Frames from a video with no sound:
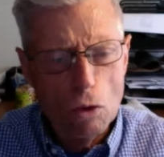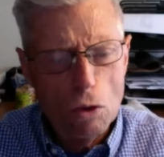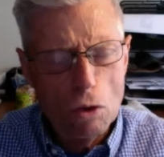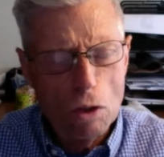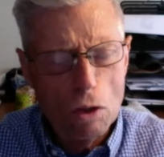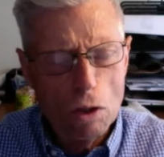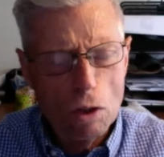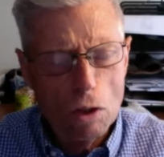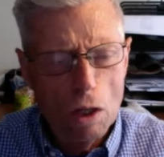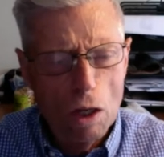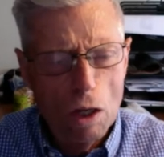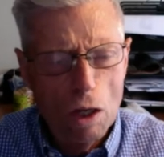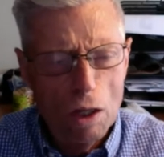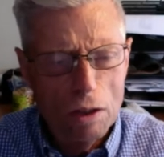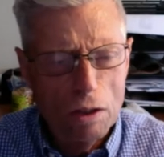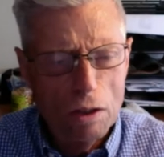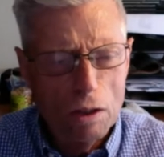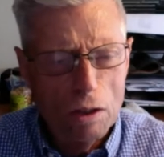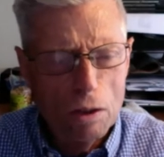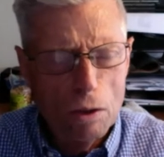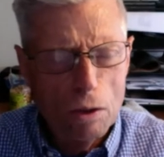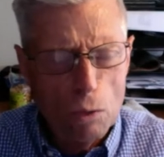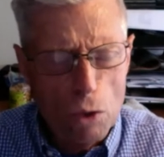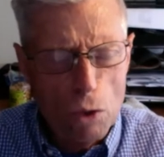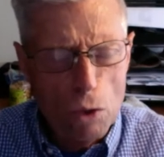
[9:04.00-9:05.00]
looking at
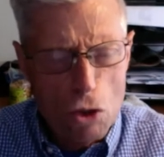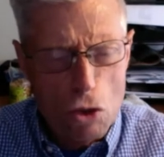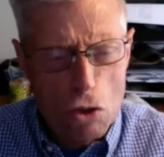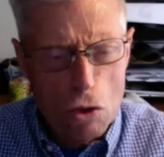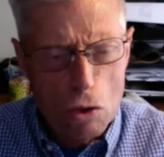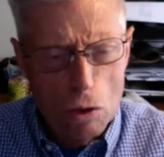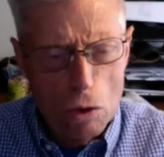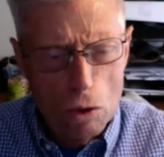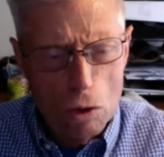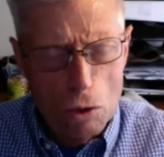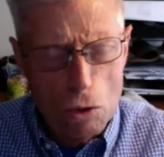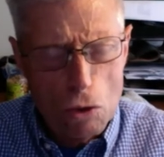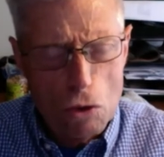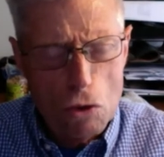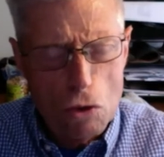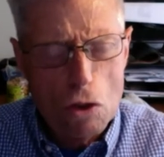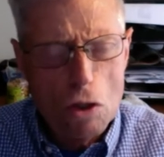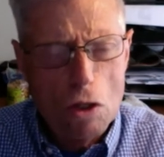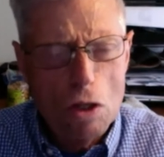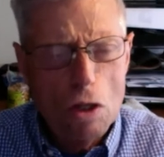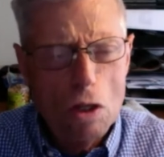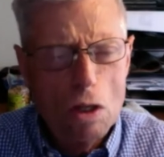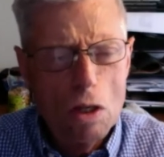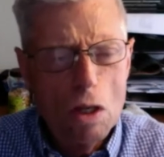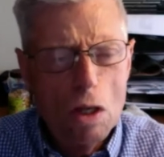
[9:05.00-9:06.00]
the
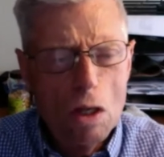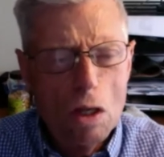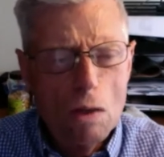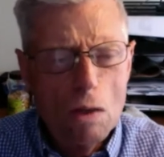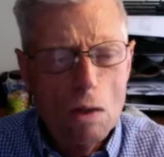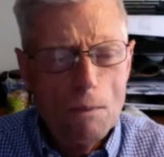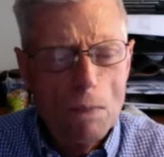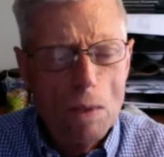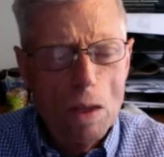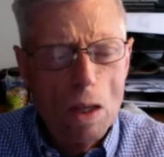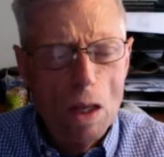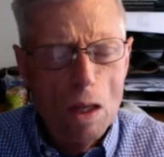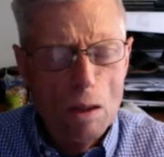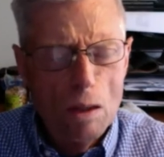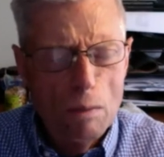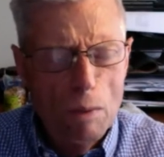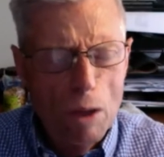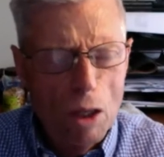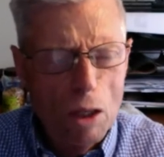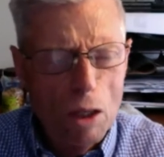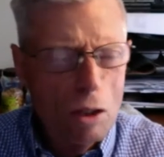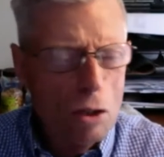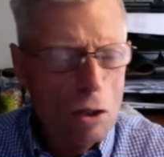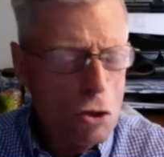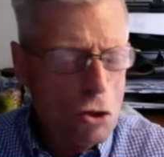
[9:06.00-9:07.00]
originals and
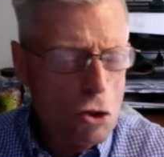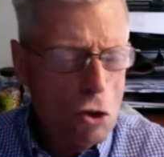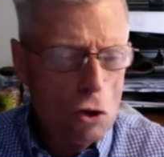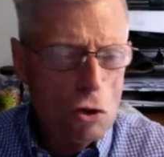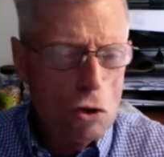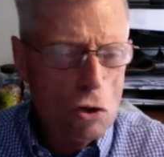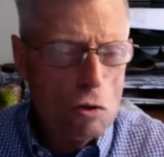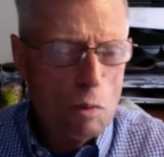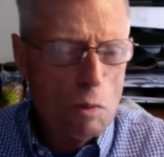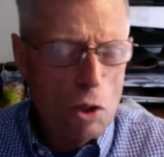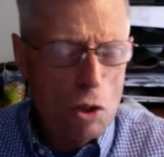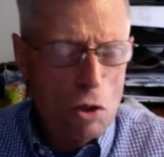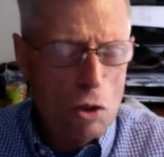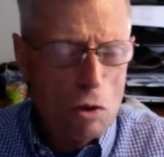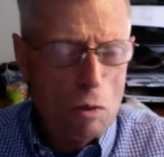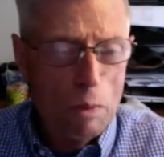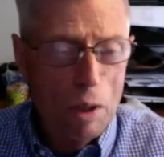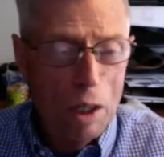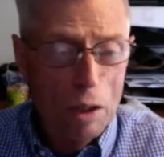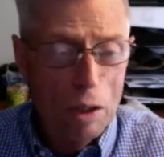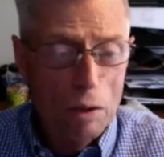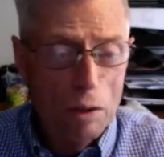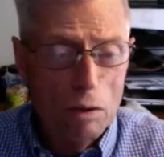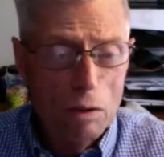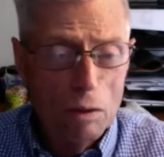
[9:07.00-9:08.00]
making judgments
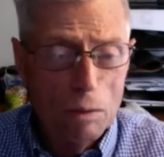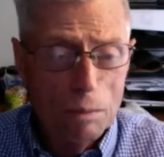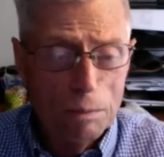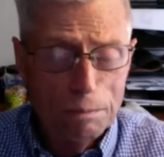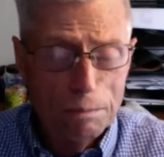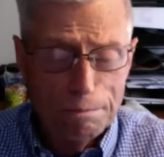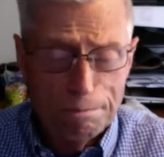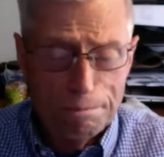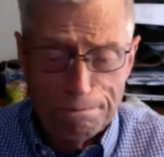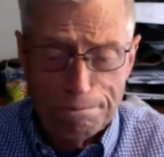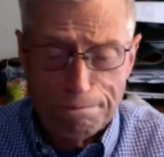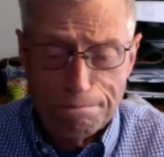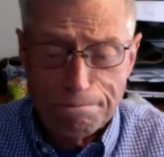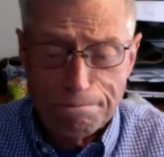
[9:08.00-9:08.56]
about them.